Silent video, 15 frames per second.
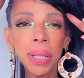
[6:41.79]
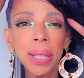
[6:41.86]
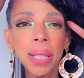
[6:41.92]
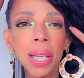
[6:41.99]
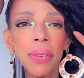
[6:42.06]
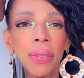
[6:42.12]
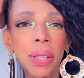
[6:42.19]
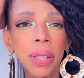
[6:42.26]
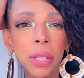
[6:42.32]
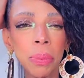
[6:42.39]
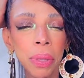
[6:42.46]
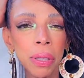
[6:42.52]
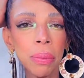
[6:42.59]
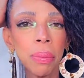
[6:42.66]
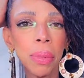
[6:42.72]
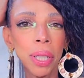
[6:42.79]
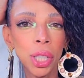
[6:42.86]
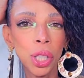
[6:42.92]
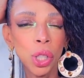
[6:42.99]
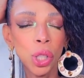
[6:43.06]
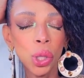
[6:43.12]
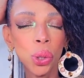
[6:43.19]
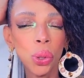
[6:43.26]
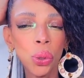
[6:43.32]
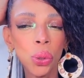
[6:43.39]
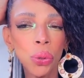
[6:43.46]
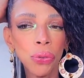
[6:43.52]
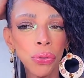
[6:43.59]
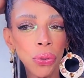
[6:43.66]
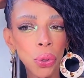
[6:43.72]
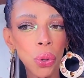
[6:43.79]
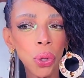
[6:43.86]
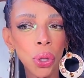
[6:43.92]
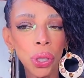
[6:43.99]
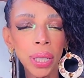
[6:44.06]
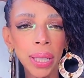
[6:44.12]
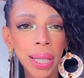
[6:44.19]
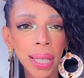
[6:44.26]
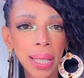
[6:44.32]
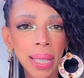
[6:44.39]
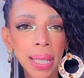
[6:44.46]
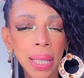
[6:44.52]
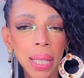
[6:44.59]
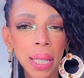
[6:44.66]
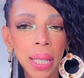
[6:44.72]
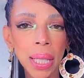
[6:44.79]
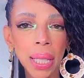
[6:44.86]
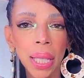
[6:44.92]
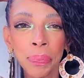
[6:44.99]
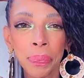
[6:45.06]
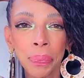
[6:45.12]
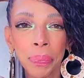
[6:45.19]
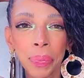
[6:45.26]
to save a little bit of money too for the next season.